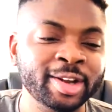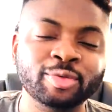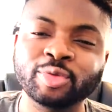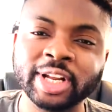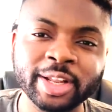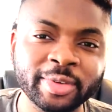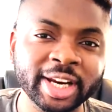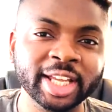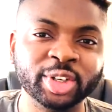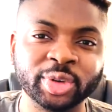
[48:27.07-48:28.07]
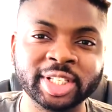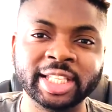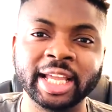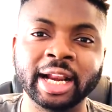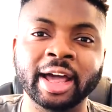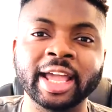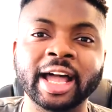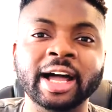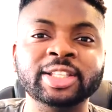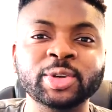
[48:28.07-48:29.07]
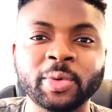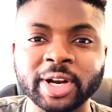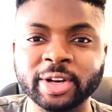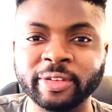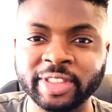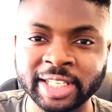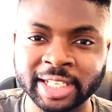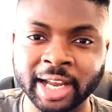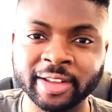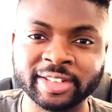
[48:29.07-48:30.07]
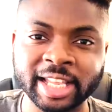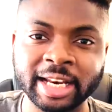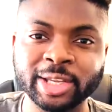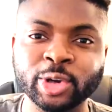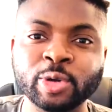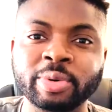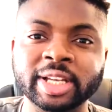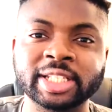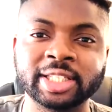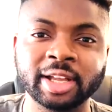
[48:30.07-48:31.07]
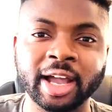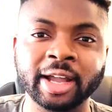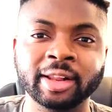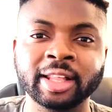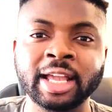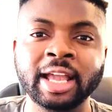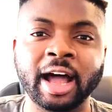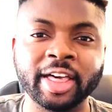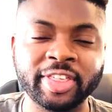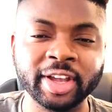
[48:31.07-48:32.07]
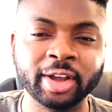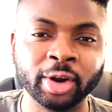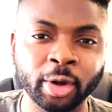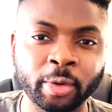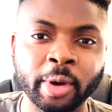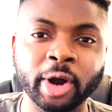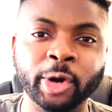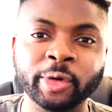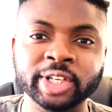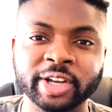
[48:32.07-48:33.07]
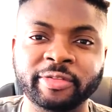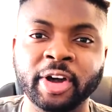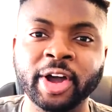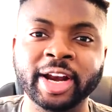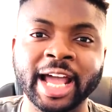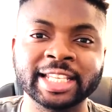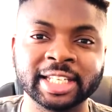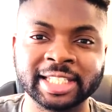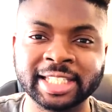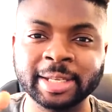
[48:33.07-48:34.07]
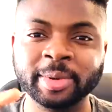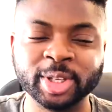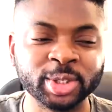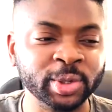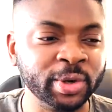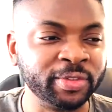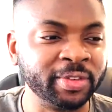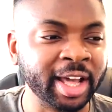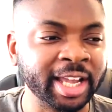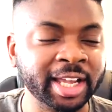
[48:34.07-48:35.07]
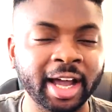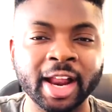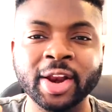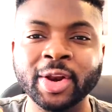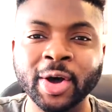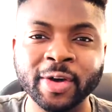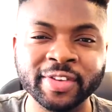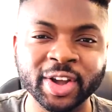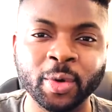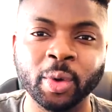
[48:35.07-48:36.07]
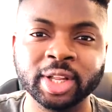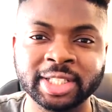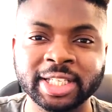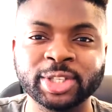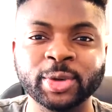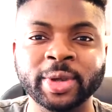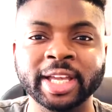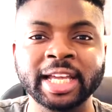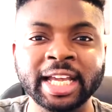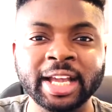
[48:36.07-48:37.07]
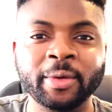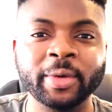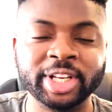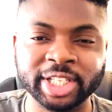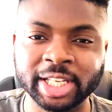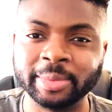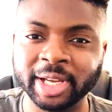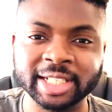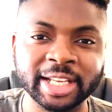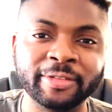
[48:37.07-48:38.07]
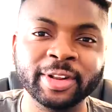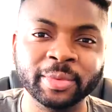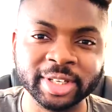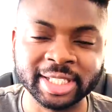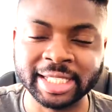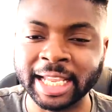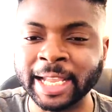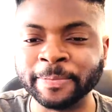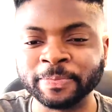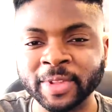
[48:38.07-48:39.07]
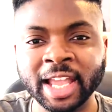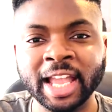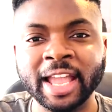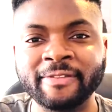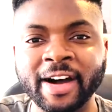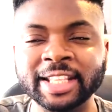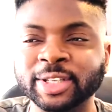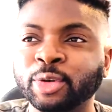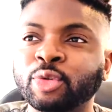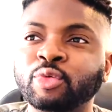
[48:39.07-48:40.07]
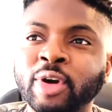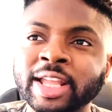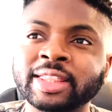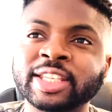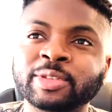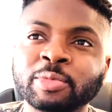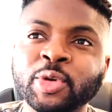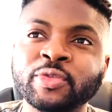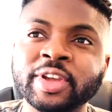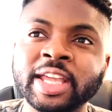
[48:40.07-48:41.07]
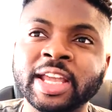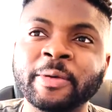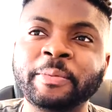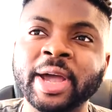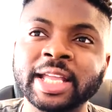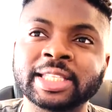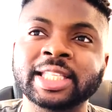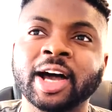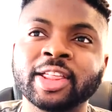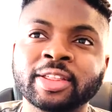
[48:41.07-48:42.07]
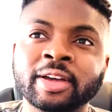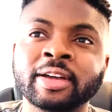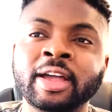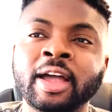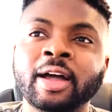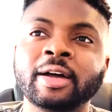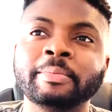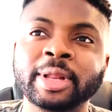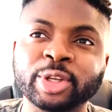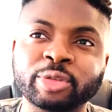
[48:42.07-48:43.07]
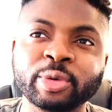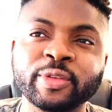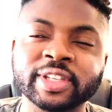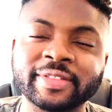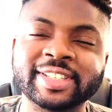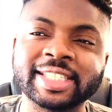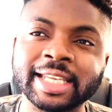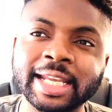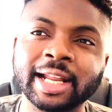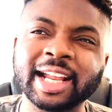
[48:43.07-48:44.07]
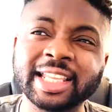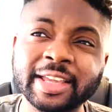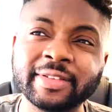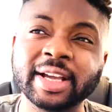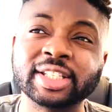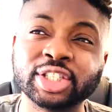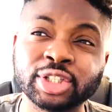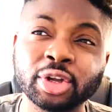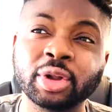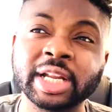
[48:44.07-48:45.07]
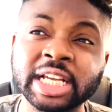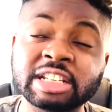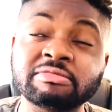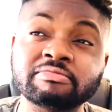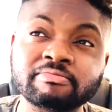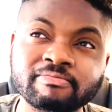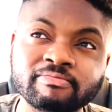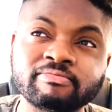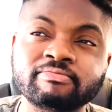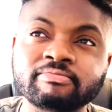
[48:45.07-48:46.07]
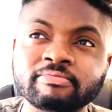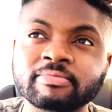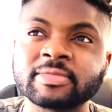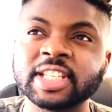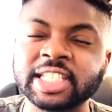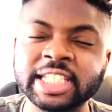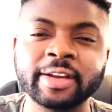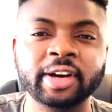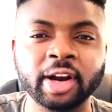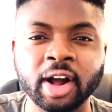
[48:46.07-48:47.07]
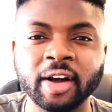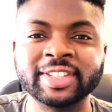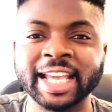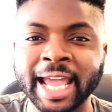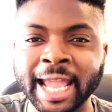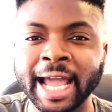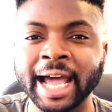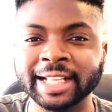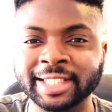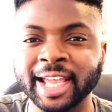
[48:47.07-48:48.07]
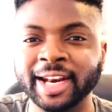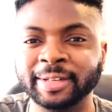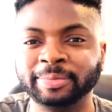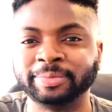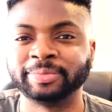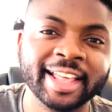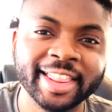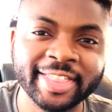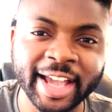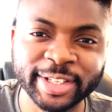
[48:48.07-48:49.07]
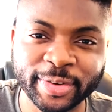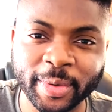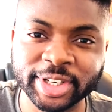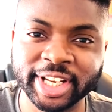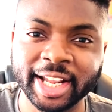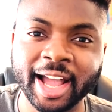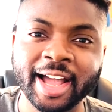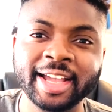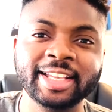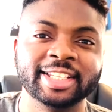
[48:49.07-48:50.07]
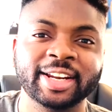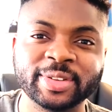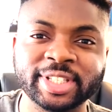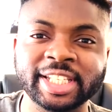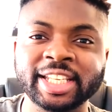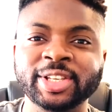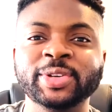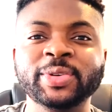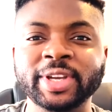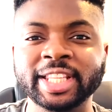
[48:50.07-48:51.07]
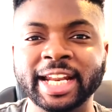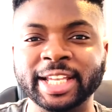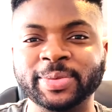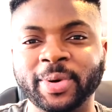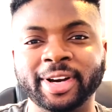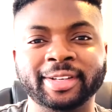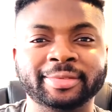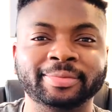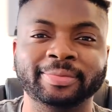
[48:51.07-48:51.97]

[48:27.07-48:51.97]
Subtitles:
Really, really interesting. Like, I do wonder if this is kind of Stanley Kubrick's style. I think Clockwork Orange, I've heard, has a similar sort of like unnerving quality to it, which is something I definitely want to see. If I had to rate this movie compared to the other military movies I've seen, I'd give it a solid 7.5 to 8 out of 10. Thanks for watching, guys, and I'll see you in the next one.